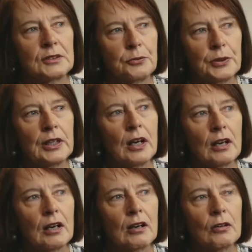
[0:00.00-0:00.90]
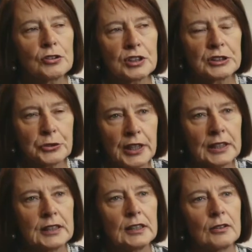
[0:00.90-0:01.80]
We are
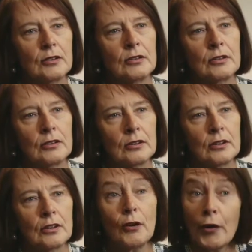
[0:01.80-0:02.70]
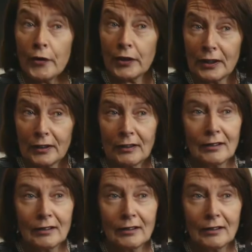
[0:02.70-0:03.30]
concentrating on learning,